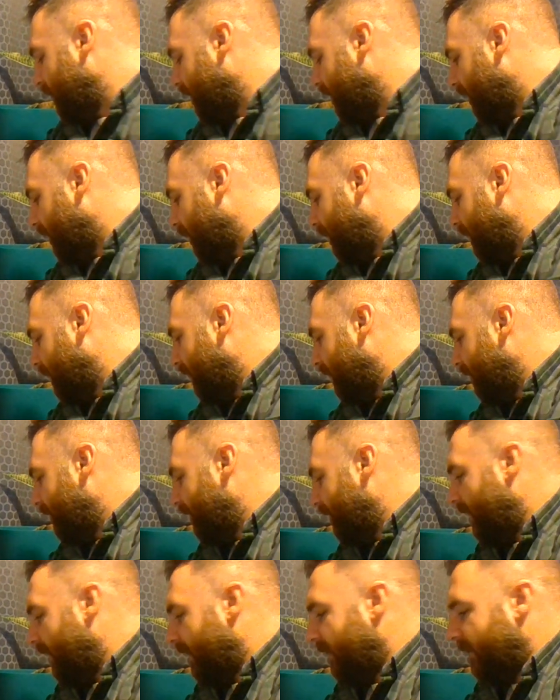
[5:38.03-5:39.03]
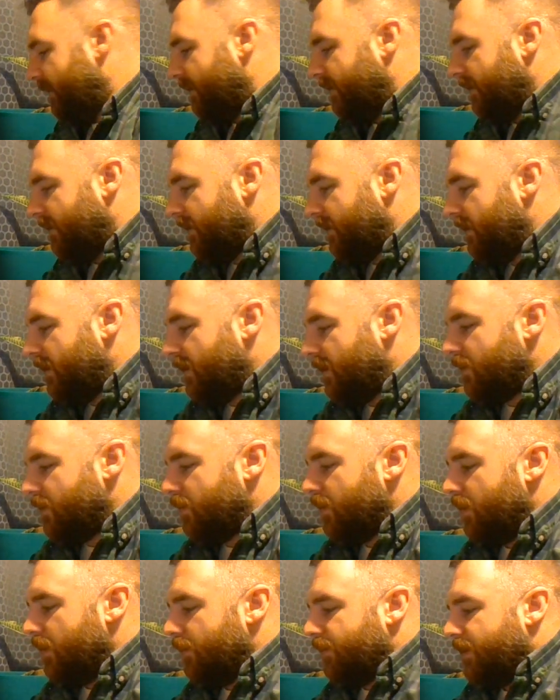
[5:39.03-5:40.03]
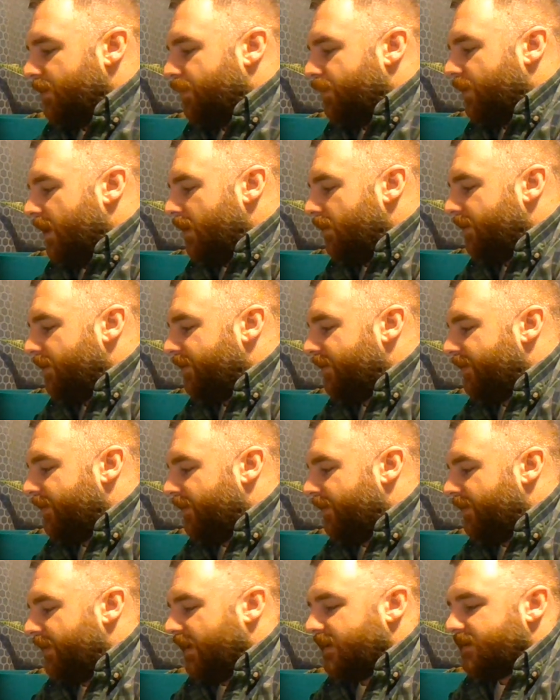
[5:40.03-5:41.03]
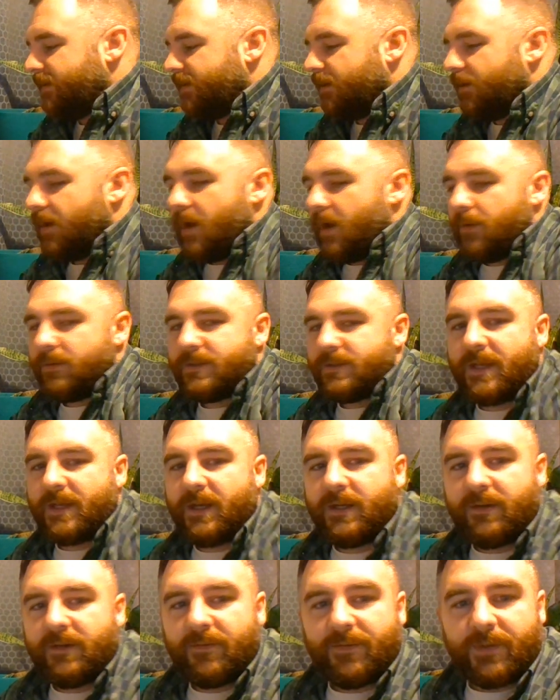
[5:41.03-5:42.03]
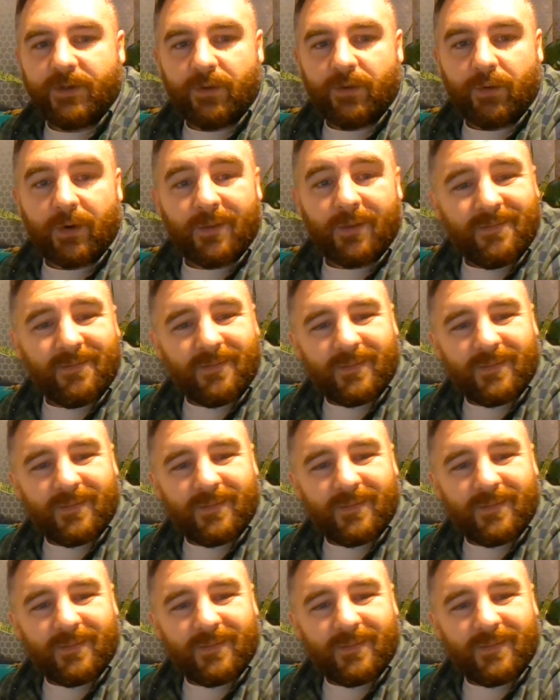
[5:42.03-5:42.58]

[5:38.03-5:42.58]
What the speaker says: little bit of room to play with things that are outside of the norm.